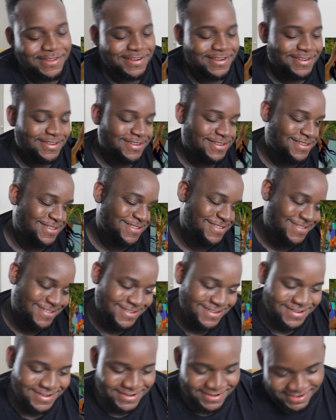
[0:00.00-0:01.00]

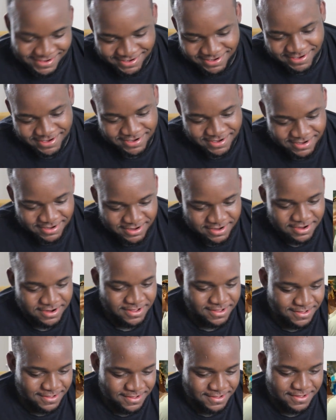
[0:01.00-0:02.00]
G-O-A-T,
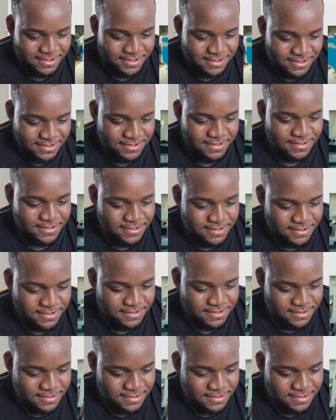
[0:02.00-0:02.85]
she fucking a goat.